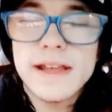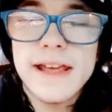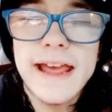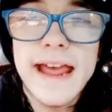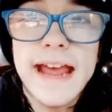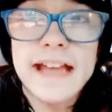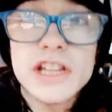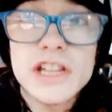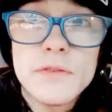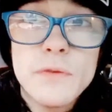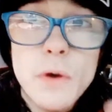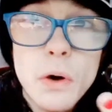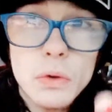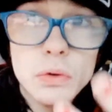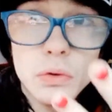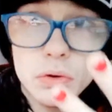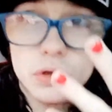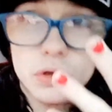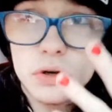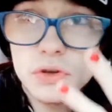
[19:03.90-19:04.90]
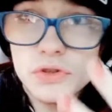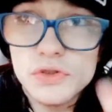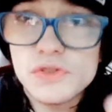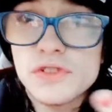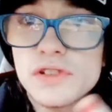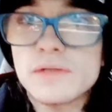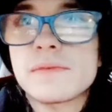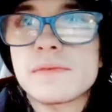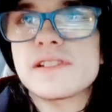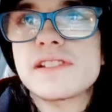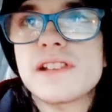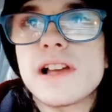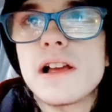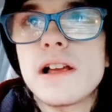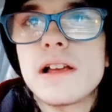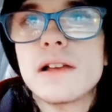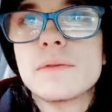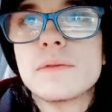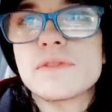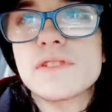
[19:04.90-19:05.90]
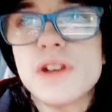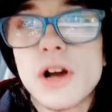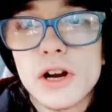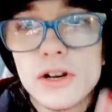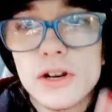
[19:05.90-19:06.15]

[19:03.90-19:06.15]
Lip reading: And the vocal rehearsals themselves are